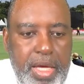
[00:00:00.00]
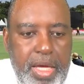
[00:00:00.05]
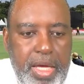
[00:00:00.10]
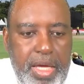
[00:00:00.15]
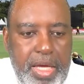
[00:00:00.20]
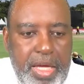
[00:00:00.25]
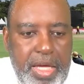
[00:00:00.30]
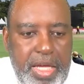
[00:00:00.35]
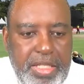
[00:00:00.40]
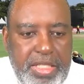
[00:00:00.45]

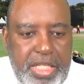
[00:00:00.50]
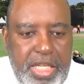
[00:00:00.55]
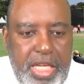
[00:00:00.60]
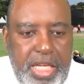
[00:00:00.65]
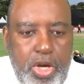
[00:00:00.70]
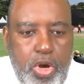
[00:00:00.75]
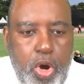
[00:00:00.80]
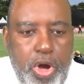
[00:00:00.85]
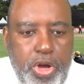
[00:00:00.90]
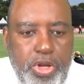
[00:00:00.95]
Is
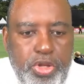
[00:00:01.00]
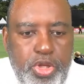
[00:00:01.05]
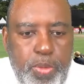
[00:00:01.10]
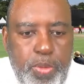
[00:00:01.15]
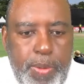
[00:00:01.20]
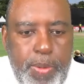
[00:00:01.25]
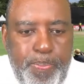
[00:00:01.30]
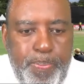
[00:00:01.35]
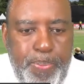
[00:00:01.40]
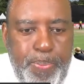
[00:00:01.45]
he going to
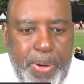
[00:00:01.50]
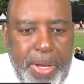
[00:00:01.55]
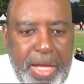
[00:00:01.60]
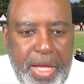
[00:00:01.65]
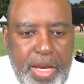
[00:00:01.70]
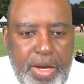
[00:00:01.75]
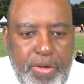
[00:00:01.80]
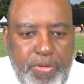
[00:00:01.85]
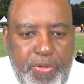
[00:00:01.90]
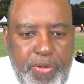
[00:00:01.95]
be
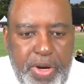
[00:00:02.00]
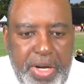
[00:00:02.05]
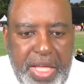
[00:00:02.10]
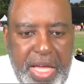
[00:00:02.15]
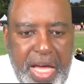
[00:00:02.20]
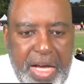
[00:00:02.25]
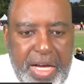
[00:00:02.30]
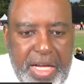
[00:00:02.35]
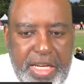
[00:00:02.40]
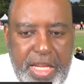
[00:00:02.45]
playing for the
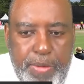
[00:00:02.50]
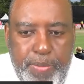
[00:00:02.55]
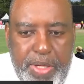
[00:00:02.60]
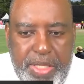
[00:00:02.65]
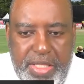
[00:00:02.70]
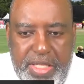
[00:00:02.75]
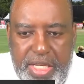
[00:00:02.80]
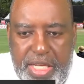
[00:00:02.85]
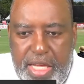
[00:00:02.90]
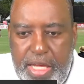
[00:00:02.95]

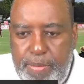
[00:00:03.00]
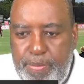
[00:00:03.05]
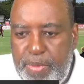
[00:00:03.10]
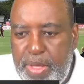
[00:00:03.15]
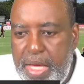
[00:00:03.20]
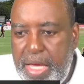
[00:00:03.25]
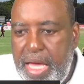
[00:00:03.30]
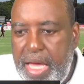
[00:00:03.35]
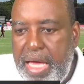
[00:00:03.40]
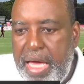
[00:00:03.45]
academic
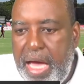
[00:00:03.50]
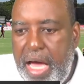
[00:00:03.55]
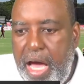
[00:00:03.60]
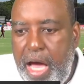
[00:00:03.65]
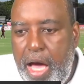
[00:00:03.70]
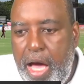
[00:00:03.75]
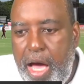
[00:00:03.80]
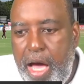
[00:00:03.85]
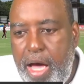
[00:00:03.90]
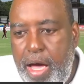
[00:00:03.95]
team?
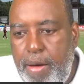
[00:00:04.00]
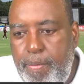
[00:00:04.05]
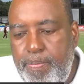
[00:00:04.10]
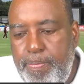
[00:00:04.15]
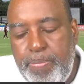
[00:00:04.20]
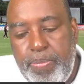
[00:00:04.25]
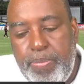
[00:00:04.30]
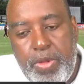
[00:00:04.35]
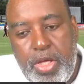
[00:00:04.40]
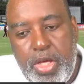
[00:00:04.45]

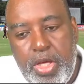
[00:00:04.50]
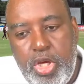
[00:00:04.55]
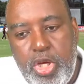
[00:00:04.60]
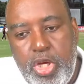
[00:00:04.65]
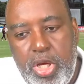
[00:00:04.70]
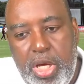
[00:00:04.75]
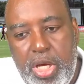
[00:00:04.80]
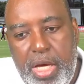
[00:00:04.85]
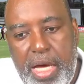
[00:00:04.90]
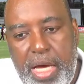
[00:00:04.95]
I
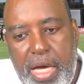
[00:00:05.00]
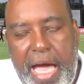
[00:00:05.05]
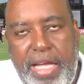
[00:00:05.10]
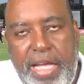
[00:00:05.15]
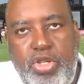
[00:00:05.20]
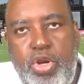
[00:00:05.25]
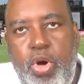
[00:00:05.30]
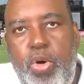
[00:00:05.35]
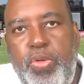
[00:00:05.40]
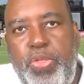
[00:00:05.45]

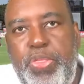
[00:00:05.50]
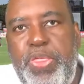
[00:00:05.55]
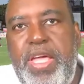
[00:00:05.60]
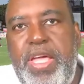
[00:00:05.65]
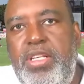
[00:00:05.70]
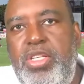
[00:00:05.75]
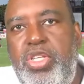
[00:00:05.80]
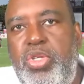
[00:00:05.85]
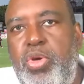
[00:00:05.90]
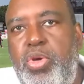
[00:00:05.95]
don't
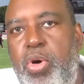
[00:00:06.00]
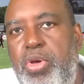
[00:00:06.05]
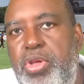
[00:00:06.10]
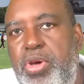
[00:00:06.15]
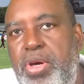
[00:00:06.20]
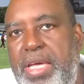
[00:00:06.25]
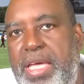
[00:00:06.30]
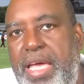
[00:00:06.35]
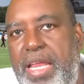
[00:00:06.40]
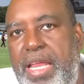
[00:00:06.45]
think so.
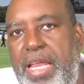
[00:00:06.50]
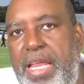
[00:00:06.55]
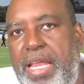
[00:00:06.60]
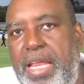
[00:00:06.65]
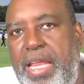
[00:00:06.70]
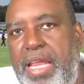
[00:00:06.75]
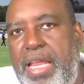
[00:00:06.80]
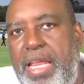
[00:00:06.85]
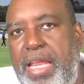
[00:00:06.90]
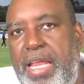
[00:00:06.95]
You
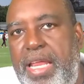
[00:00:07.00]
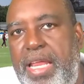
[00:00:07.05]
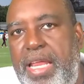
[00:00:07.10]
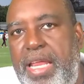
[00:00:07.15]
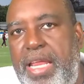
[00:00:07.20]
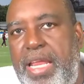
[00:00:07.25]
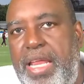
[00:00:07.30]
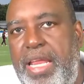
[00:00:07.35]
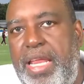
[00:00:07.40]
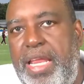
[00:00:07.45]
cannot
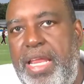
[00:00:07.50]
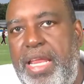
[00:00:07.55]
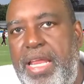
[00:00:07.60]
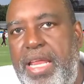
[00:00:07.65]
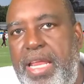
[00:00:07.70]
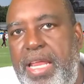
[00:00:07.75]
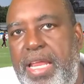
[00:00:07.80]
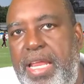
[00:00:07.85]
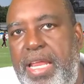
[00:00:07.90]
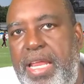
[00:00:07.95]
play for
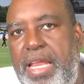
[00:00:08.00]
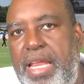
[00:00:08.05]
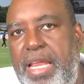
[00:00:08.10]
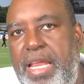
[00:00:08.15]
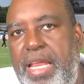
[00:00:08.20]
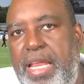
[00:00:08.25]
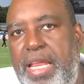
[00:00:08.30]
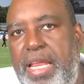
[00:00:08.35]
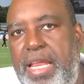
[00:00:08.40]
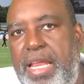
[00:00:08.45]
2
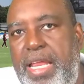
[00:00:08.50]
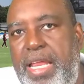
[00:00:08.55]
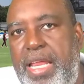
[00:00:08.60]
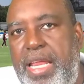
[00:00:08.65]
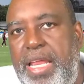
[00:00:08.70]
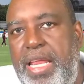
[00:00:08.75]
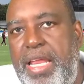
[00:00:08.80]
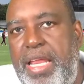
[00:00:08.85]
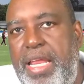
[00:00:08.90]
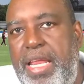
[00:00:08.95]
teams in
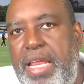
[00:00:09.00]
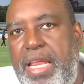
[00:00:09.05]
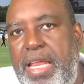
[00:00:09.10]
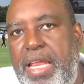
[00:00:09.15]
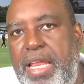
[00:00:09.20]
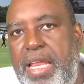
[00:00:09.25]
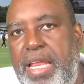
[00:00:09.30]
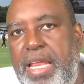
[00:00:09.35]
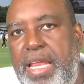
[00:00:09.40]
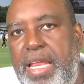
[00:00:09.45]
one
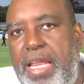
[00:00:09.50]
tournament.